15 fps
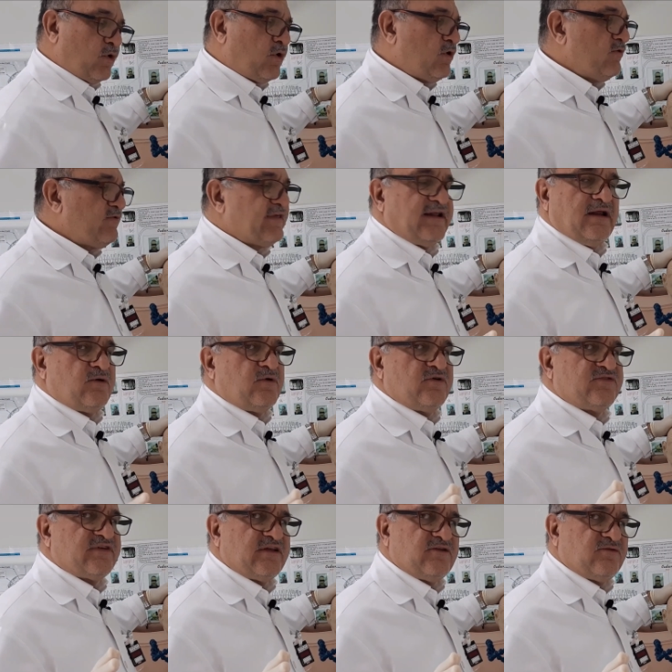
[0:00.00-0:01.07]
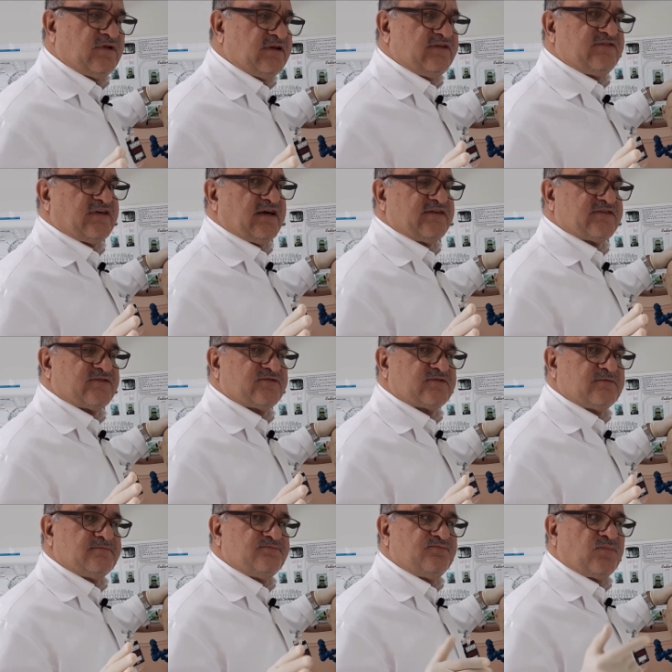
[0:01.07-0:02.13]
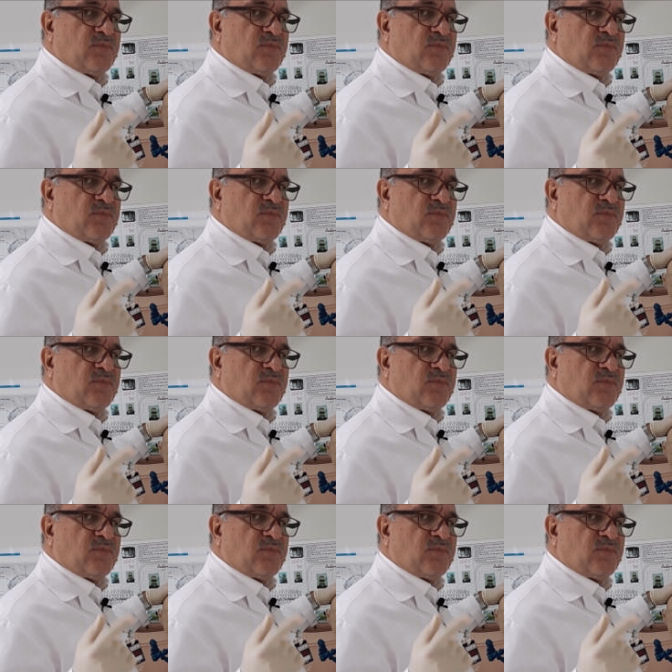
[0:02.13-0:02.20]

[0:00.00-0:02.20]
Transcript: or the lower central incisors.